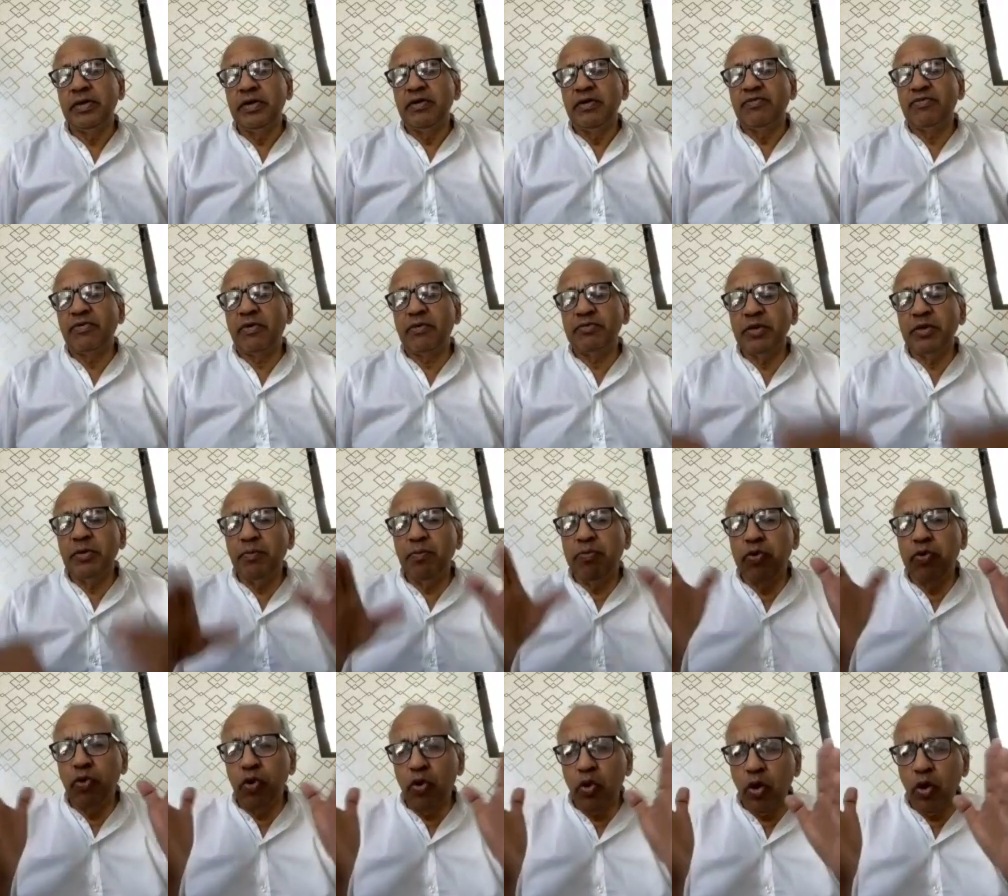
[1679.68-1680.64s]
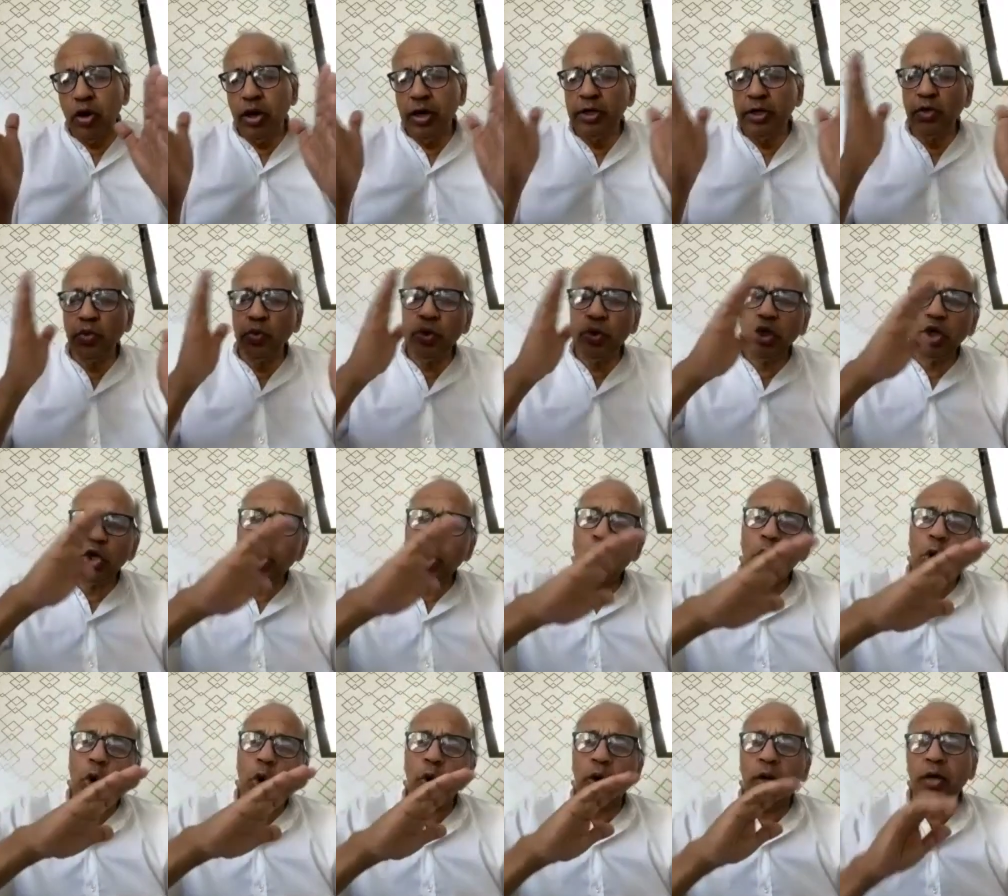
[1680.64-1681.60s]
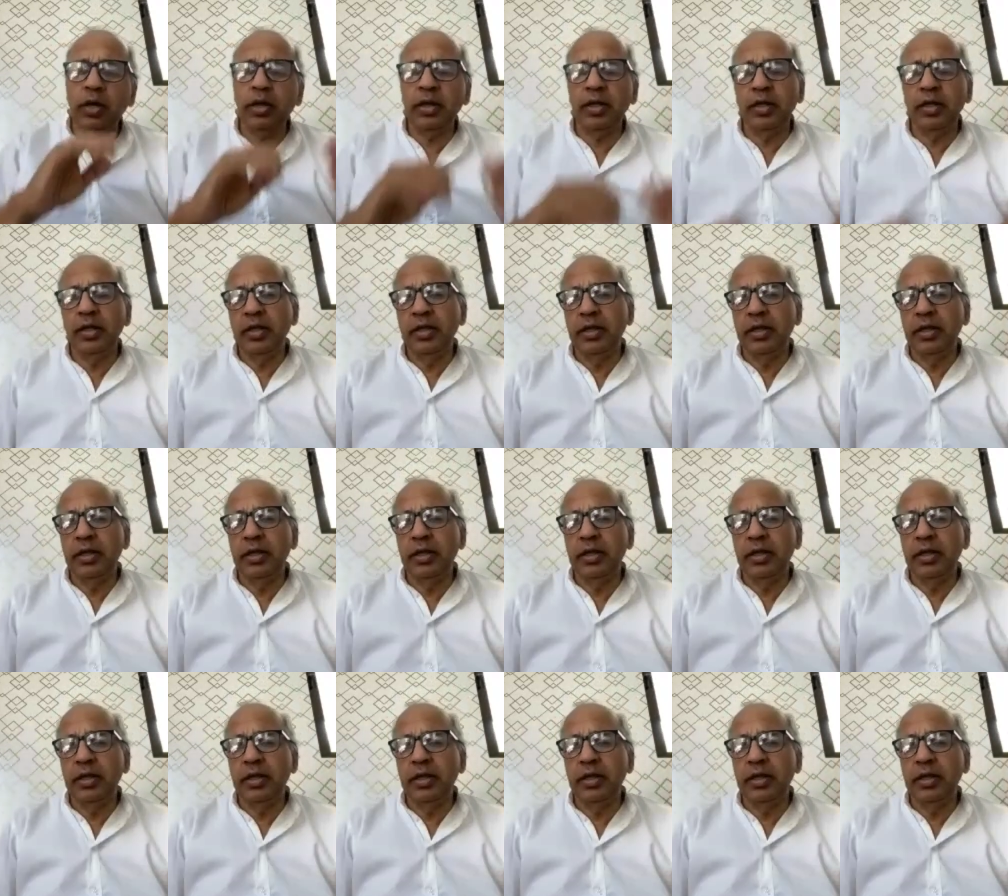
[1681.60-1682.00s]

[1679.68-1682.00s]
From the bhoga to yoga,